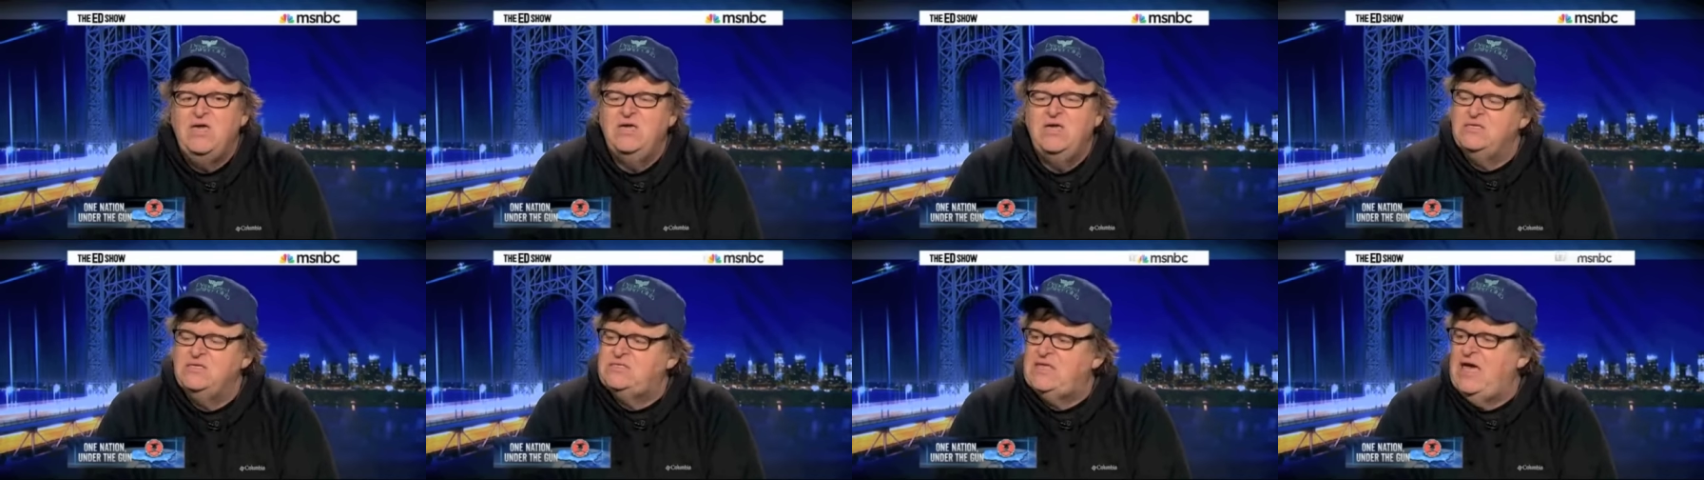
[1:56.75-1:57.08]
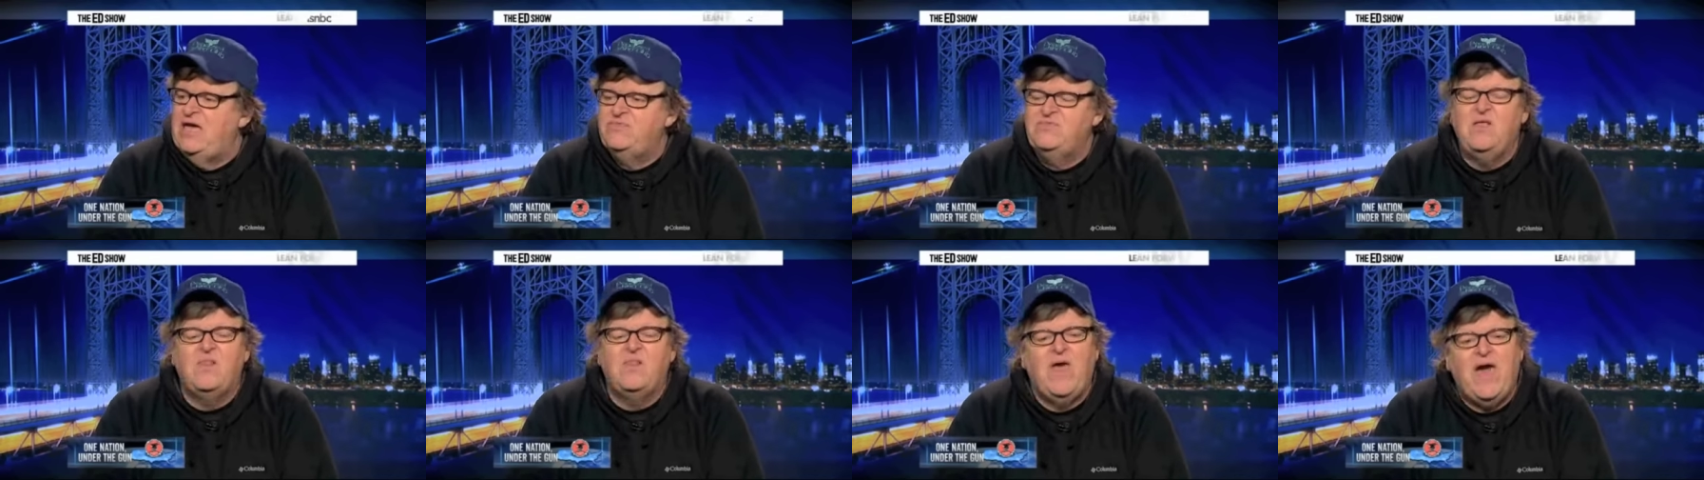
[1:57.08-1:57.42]
is
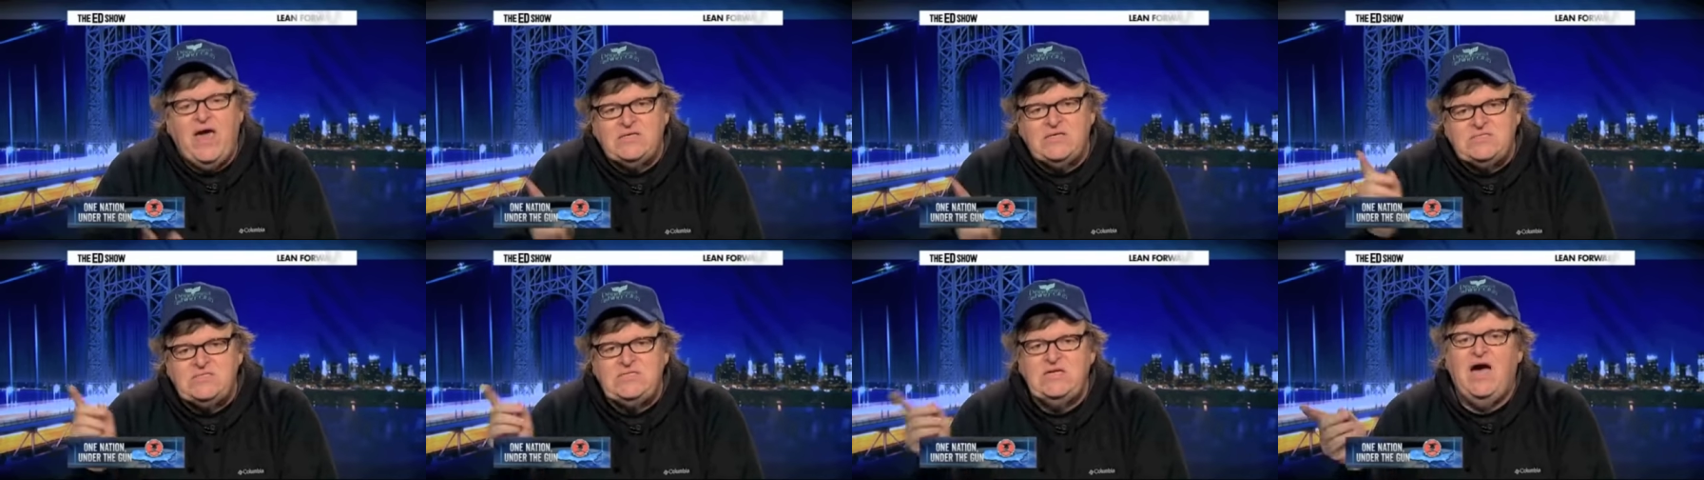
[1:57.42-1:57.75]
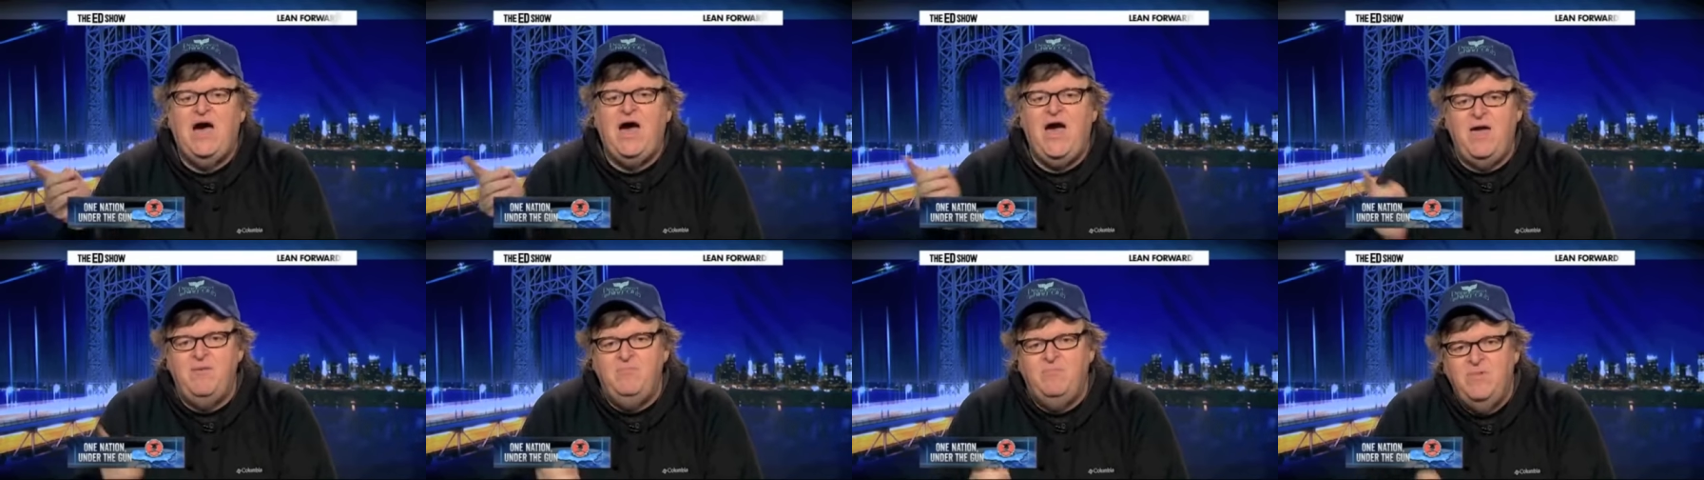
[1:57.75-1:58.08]
that the last
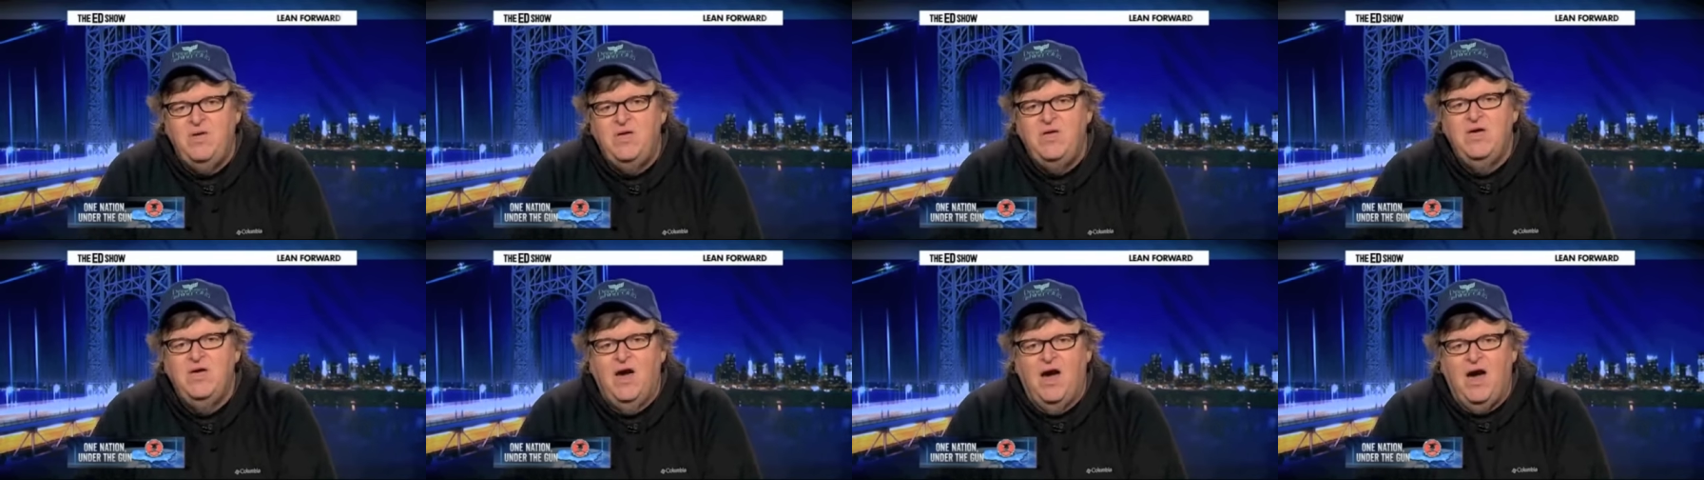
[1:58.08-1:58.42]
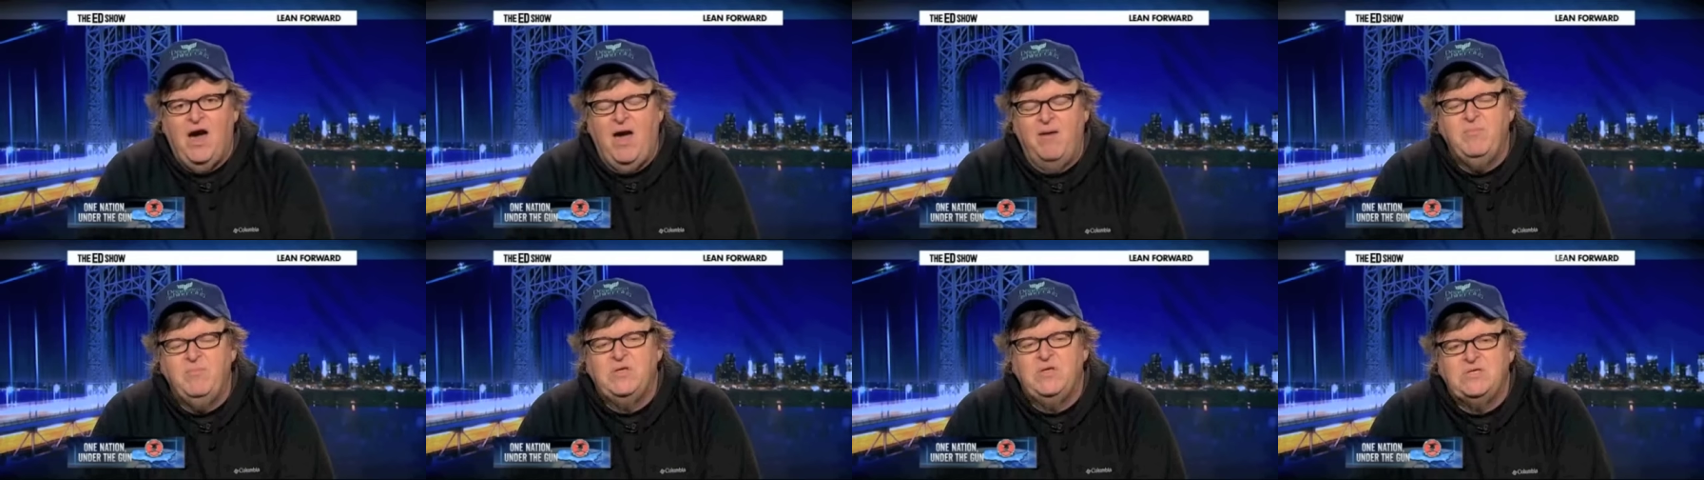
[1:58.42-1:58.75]
time
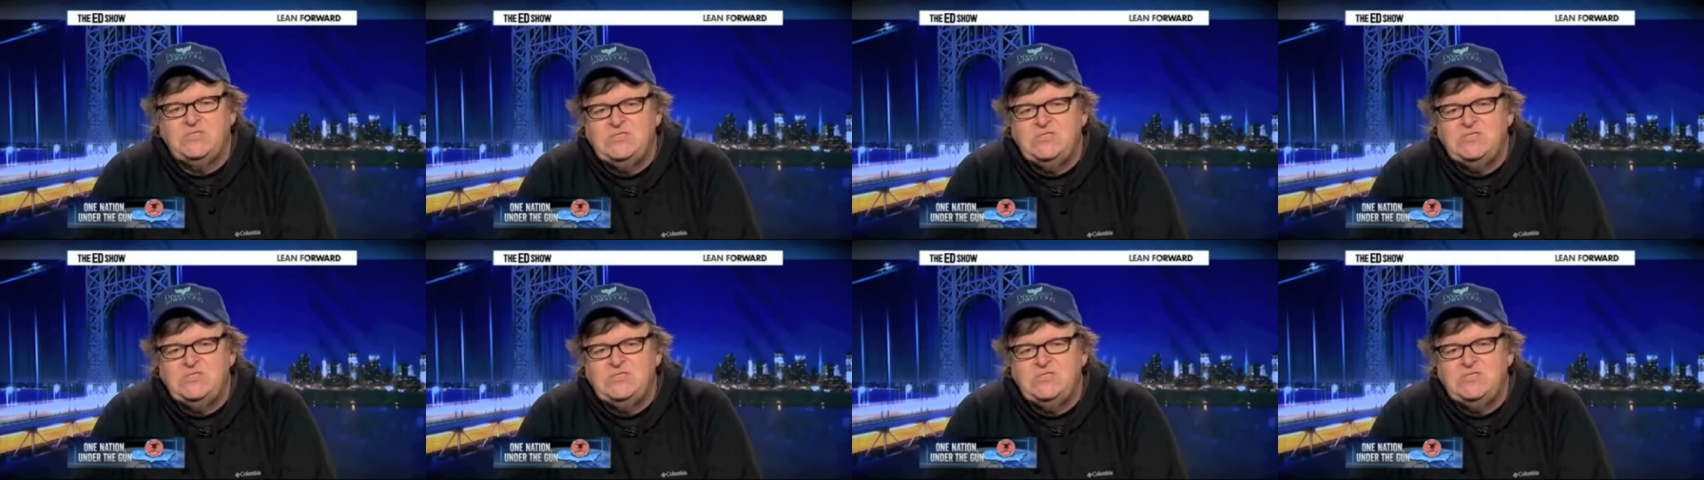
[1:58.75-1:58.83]
I'm going